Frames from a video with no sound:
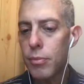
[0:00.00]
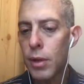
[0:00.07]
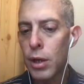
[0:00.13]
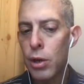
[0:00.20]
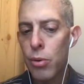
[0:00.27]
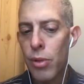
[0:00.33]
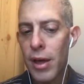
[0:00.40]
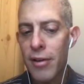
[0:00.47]

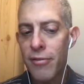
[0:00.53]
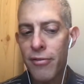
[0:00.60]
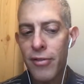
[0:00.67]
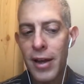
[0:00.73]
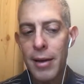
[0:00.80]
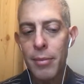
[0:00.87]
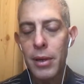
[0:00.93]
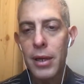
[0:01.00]
that
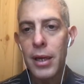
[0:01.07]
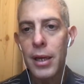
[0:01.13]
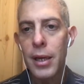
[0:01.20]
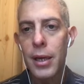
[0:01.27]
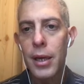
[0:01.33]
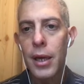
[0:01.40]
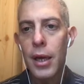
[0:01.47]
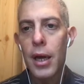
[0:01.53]

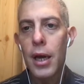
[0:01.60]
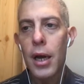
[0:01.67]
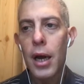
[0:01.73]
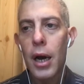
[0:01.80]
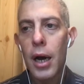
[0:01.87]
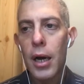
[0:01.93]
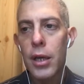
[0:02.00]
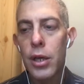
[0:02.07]
family
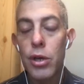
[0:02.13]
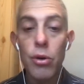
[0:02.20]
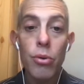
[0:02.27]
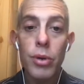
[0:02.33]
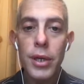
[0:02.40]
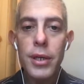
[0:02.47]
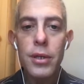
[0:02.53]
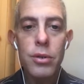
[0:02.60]

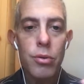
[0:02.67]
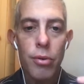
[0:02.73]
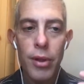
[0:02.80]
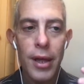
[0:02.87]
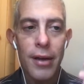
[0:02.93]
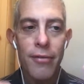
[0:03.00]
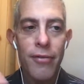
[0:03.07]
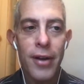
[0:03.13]
unit or
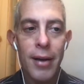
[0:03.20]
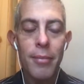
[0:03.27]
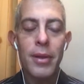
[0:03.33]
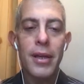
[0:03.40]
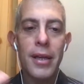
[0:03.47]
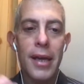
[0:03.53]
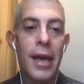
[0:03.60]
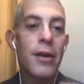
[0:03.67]
that
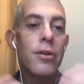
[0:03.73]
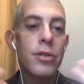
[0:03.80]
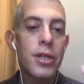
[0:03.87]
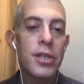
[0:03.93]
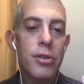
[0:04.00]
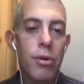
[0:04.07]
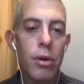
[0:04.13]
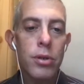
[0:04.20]
family energy
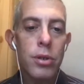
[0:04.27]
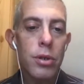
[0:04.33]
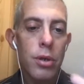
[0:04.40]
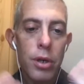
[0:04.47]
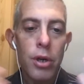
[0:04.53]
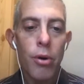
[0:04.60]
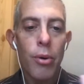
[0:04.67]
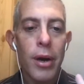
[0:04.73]

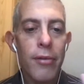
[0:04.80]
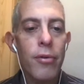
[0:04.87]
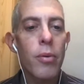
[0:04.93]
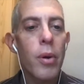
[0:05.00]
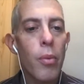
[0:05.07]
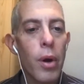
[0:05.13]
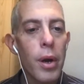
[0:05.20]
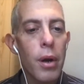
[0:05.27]
structure, whatever
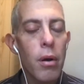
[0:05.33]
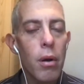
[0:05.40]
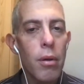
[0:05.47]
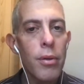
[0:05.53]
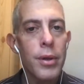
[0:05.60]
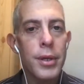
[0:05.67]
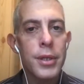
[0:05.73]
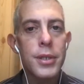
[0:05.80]
we want to call
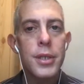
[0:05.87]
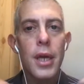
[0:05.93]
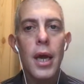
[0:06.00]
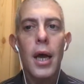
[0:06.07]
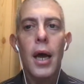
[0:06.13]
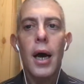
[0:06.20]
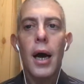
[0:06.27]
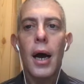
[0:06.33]
this,
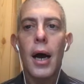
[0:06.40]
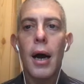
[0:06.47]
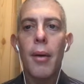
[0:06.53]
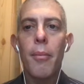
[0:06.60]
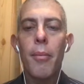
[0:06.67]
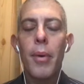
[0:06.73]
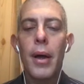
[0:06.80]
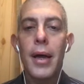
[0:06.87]

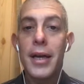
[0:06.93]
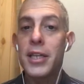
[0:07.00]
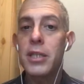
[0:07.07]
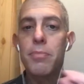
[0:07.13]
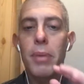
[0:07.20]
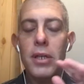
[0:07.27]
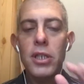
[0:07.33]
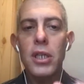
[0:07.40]

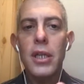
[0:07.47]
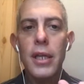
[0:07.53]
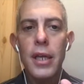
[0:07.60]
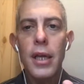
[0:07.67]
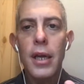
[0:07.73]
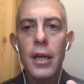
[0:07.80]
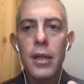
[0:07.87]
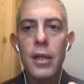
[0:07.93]

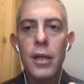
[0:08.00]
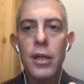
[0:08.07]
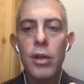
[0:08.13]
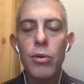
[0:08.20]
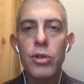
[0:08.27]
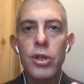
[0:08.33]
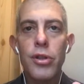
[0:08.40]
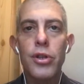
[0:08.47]
especially
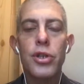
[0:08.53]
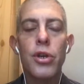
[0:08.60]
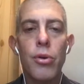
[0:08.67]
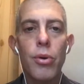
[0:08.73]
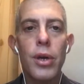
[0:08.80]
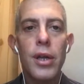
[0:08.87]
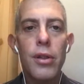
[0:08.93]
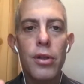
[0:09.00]
to the
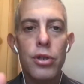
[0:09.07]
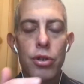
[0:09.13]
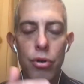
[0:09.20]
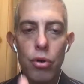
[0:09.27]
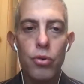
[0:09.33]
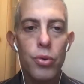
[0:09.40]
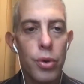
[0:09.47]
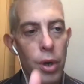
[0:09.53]
degree the
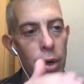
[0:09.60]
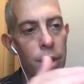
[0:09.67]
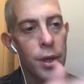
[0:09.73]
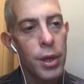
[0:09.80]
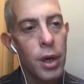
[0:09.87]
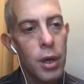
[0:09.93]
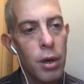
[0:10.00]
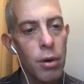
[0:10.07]
children are
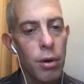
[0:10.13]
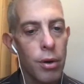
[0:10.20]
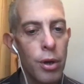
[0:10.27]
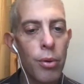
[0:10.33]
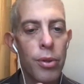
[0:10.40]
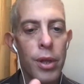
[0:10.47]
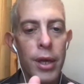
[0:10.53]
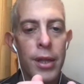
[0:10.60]
younger,
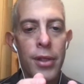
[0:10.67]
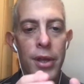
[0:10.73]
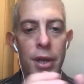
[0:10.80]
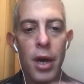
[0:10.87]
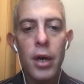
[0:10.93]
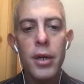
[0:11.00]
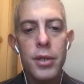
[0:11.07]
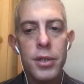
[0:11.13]
in the
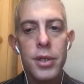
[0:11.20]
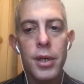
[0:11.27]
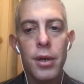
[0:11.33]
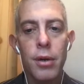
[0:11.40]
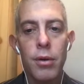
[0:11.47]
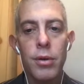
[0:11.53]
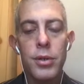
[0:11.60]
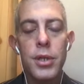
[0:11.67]
youngest
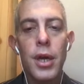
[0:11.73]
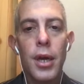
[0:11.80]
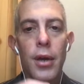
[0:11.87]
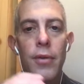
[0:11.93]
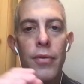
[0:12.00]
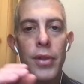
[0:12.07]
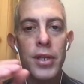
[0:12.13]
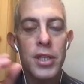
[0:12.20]
years,
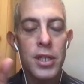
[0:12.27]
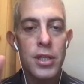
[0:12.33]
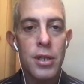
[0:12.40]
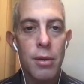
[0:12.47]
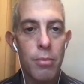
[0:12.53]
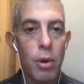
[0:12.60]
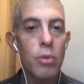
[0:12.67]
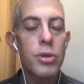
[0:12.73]
this is
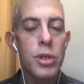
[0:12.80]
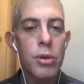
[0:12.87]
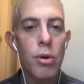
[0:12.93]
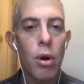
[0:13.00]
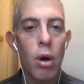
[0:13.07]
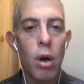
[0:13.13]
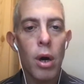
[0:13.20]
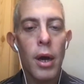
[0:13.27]
the most
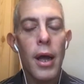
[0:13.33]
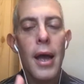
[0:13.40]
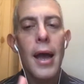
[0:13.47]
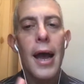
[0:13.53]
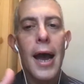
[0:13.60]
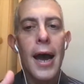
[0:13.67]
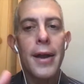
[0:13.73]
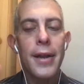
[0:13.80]
strong,
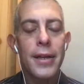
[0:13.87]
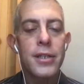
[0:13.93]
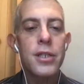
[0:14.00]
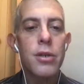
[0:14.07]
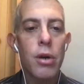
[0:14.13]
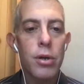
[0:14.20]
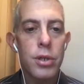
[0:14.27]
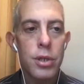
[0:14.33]
and it
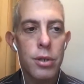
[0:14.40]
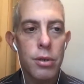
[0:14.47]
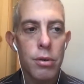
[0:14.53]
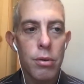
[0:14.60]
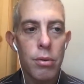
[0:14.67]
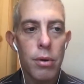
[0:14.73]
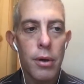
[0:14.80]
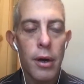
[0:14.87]
starts
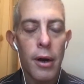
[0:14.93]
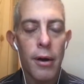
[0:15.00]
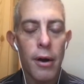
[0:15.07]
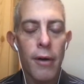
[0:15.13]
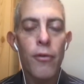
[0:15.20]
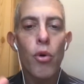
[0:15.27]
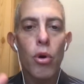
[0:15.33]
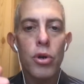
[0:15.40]
to,
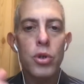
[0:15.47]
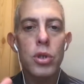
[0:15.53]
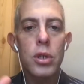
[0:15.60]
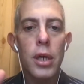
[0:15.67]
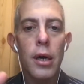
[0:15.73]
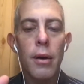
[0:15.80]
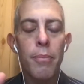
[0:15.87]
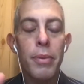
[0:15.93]
of course,
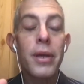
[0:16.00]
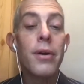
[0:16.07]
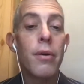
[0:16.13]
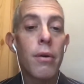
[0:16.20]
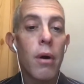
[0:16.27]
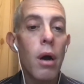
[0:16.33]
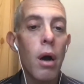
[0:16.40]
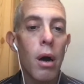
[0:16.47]

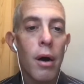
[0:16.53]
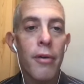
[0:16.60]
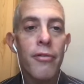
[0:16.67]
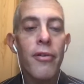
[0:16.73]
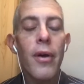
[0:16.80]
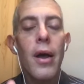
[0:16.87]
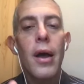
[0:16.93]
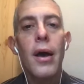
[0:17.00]
peter off,
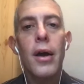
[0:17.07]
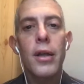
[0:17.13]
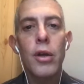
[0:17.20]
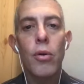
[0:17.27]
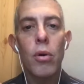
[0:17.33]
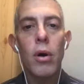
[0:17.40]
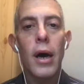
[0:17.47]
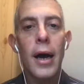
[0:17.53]

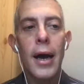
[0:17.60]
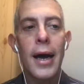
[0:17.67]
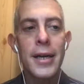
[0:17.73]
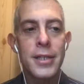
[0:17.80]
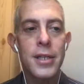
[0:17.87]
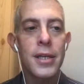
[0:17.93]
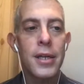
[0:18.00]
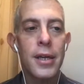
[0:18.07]

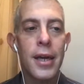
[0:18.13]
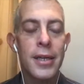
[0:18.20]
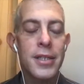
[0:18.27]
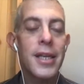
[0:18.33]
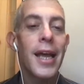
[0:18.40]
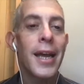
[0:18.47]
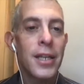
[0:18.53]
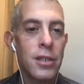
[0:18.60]
as
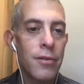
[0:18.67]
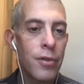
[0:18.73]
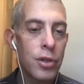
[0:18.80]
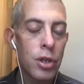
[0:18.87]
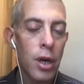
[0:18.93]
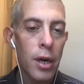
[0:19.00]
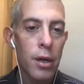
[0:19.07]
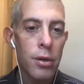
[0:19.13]
the age of the
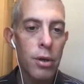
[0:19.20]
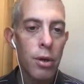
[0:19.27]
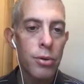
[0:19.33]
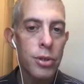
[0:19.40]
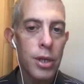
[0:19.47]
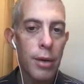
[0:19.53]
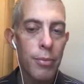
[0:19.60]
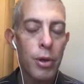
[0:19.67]
child
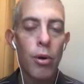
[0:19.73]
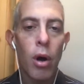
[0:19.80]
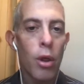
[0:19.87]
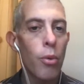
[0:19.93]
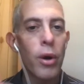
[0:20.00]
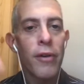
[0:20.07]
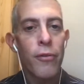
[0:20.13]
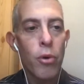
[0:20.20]
goes up, all
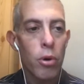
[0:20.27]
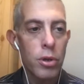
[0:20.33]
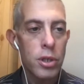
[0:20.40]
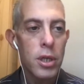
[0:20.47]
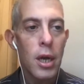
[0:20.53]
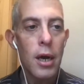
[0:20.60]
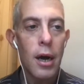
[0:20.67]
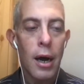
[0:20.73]
the way, of
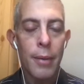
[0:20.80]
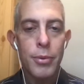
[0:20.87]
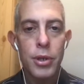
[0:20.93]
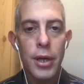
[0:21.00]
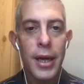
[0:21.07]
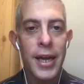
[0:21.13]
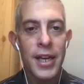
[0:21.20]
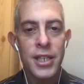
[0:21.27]
course, up
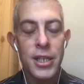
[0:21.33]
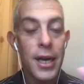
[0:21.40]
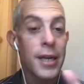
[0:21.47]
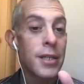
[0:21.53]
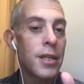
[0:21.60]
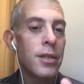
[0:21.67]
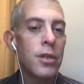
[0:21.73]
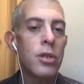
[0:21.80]
to age
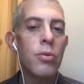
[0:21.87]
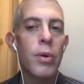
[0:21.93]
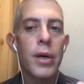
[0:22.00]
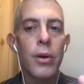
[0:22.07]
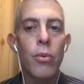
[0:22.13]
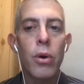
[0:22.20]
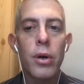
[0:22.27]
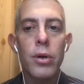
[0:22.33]
18 to
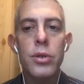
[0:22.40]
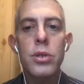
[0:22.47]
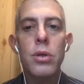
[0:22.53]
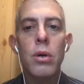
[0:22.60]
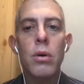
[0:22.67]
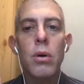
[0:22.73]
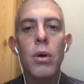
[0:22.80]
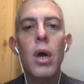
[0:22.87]
21 or
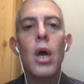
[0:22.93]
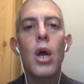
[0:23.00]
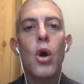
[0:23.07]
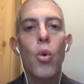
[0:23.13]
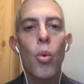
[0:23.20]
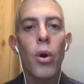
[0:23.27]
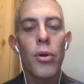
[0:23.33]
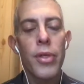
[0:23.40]
so,
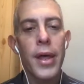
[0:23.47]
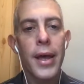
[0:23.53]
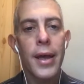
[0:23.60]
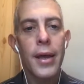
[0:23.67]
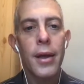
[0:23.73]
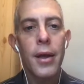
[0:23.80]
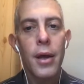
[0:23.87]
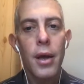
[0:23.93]
where
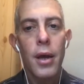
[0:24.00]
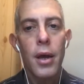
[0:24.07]
they